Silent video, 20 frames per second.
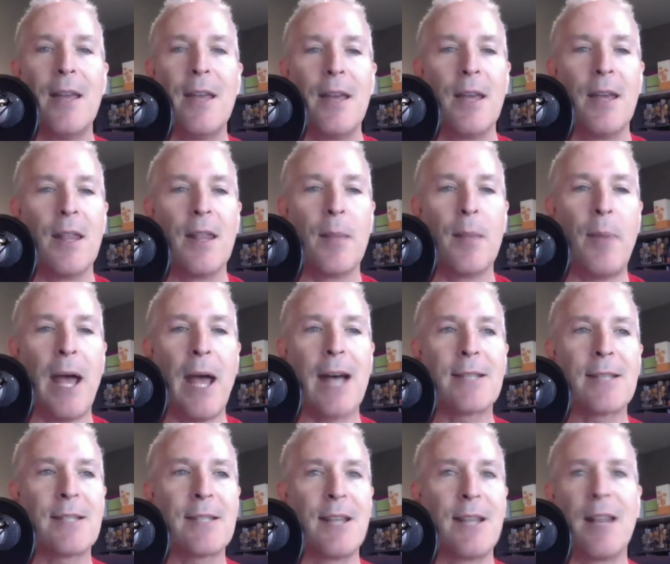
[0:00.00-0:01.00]
in the
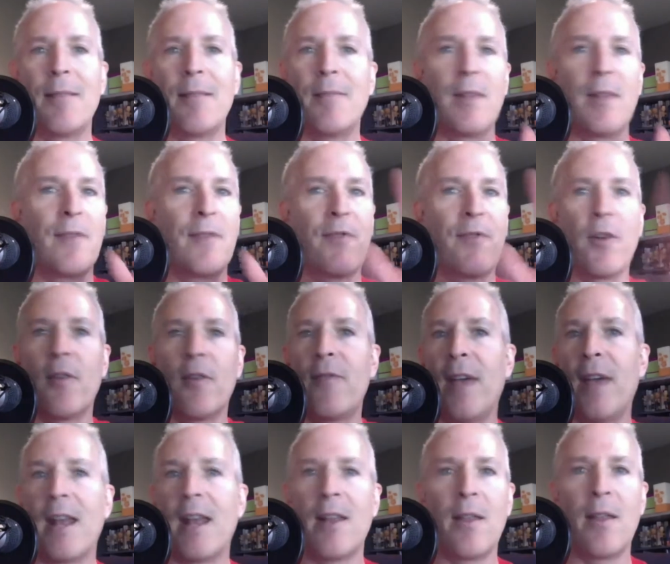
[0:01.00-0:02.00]
past, and if you're a
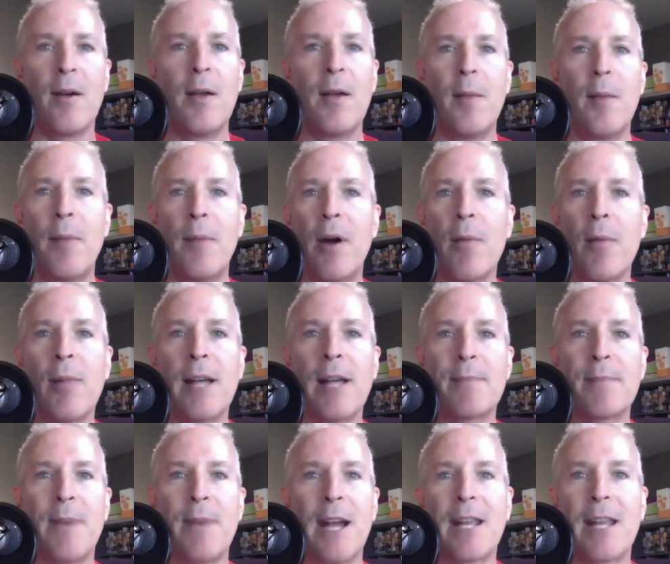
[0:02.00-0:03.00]
fan of the Power
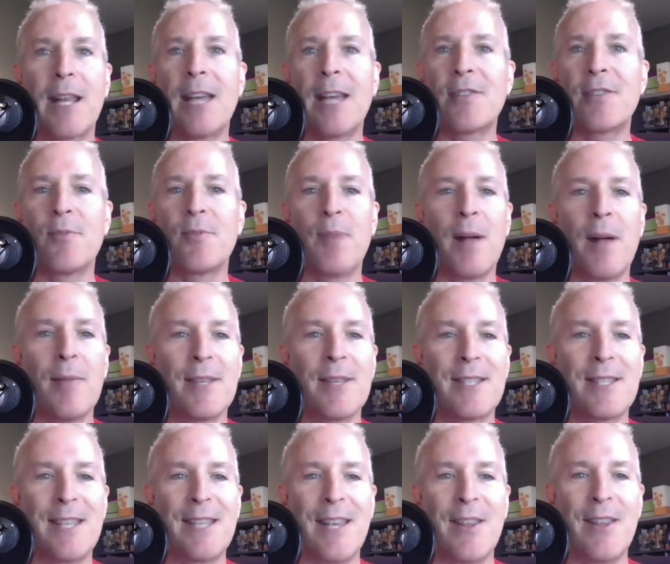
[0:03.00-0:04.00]
Blast podcast, you've probably
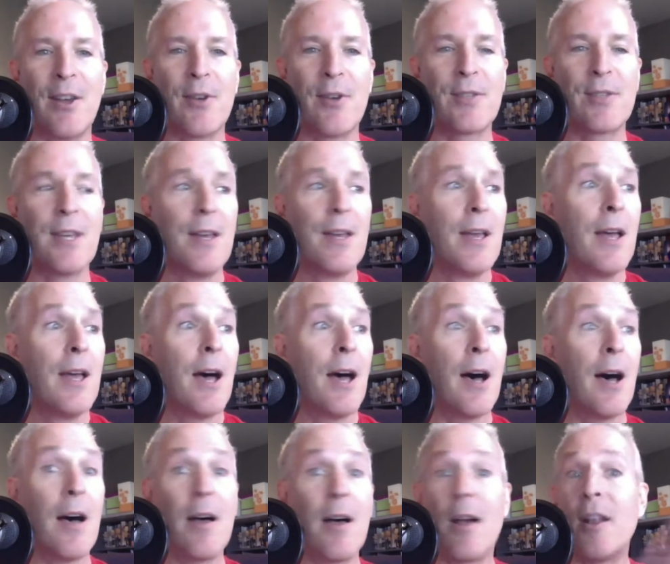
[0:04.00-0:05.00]
seen those.
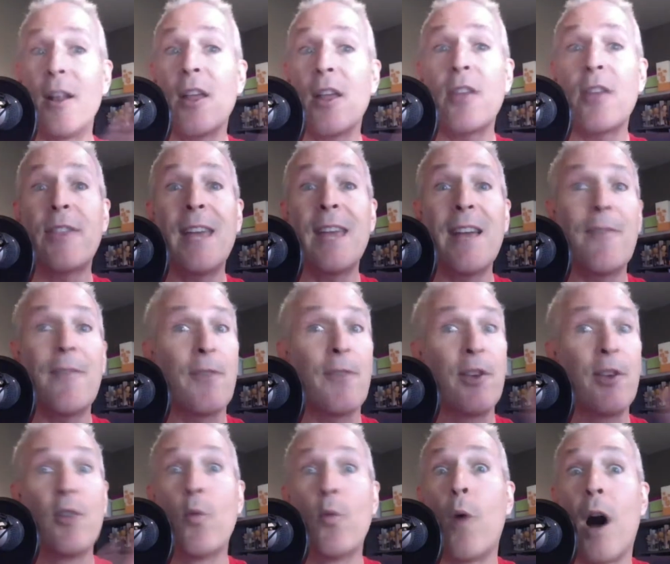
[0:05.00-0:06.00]
Uh, another thing for
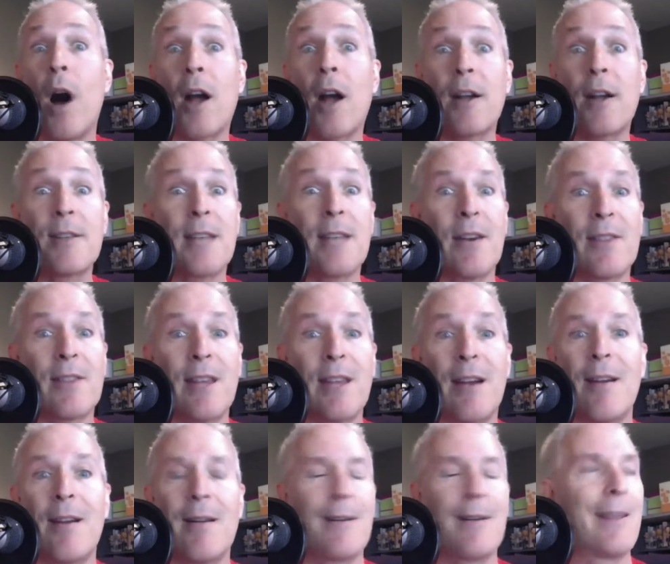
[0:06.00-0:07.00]
you walkers out
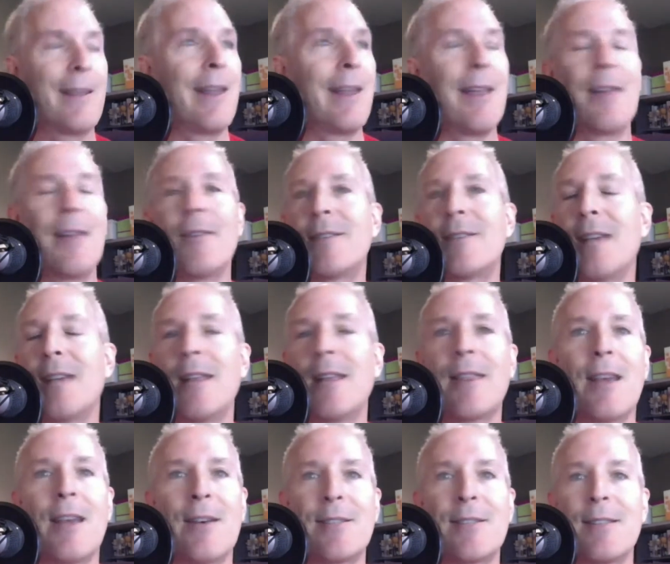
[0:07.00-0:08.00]
there, getting your ten
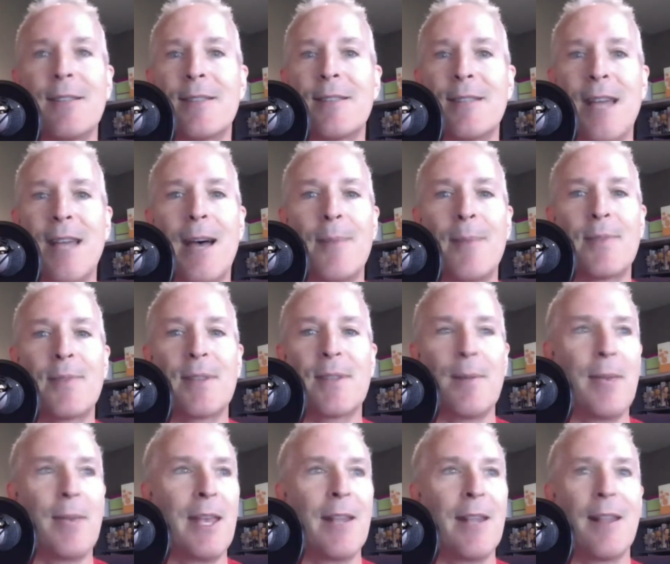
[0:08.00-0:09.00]
thousand steps. I
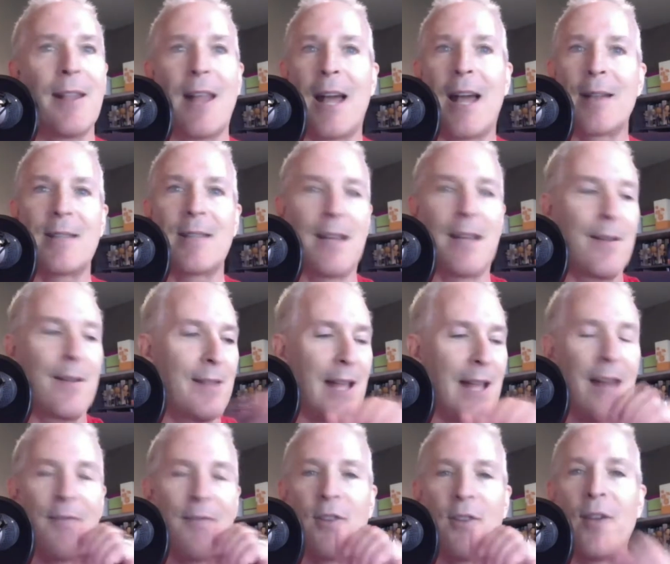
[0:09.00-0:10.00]
mean, a lot of t a
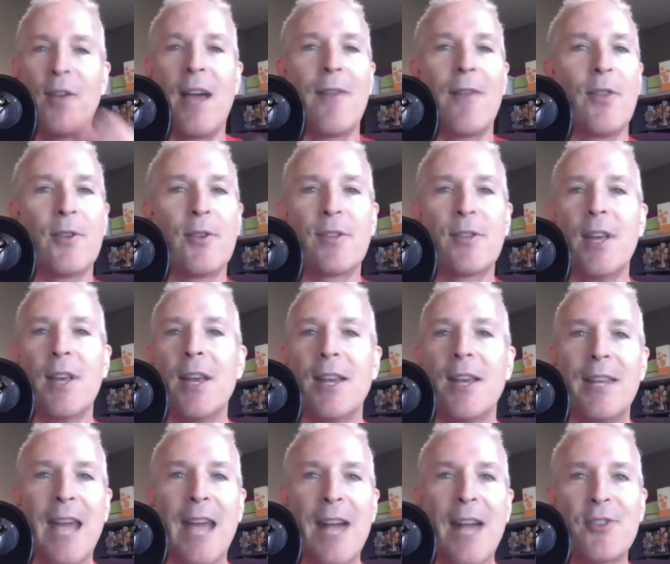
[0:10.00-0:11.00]
lot of you have those
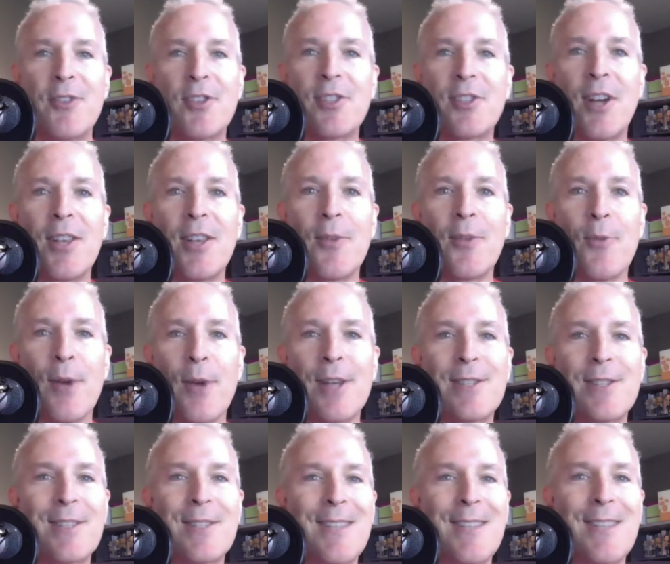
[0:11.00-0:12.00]
gadgets on your
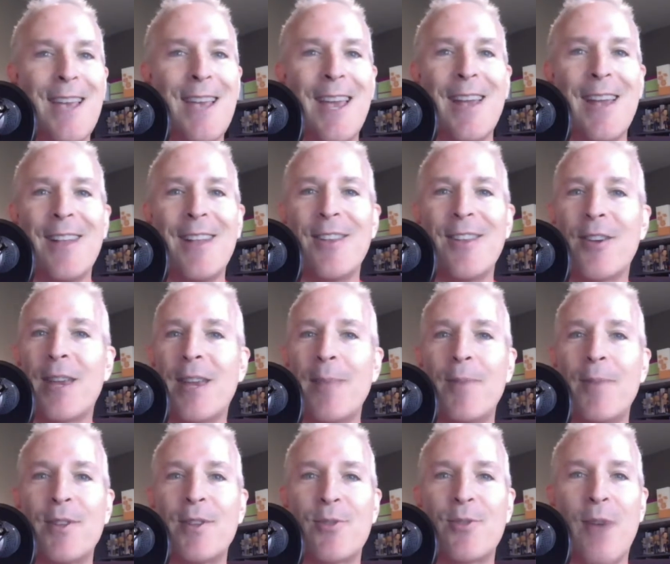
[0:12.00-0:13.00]
wrist, and you're
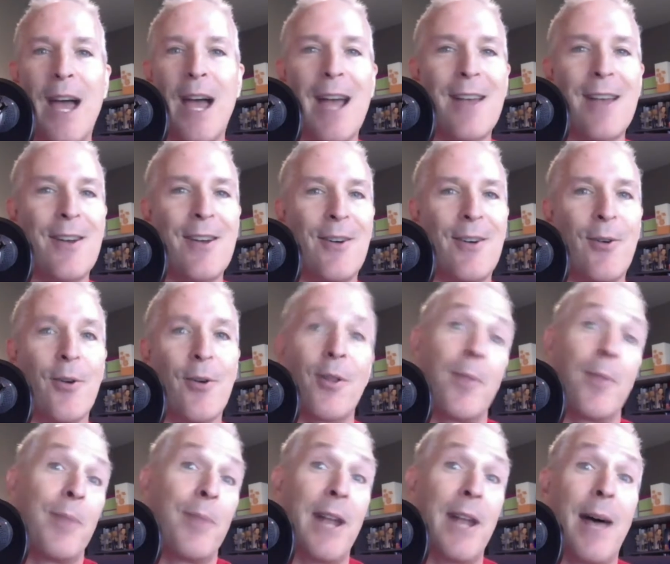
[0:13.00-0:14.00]
keeping track or
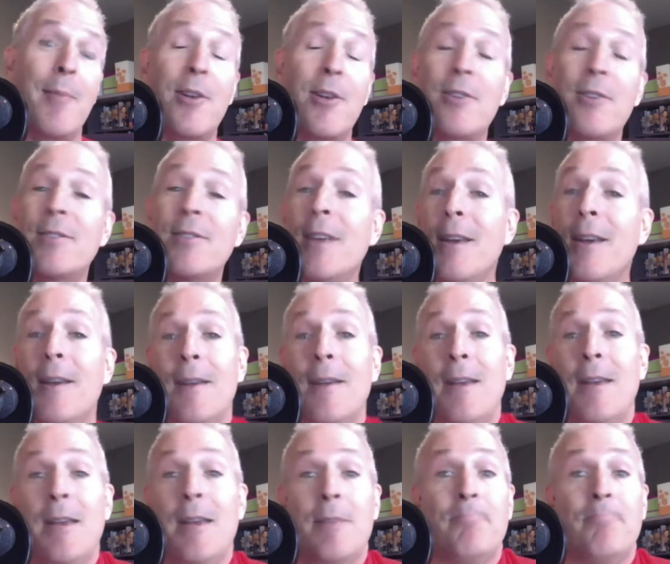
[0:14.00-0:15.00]
the pedometers,
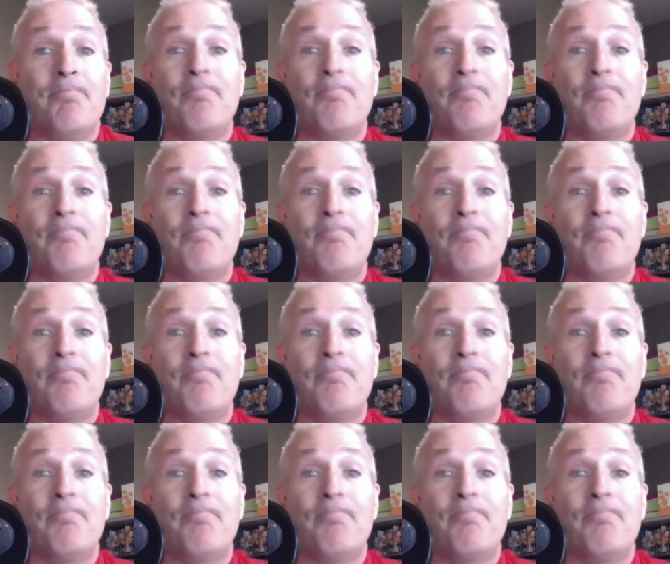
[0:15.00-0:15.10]
and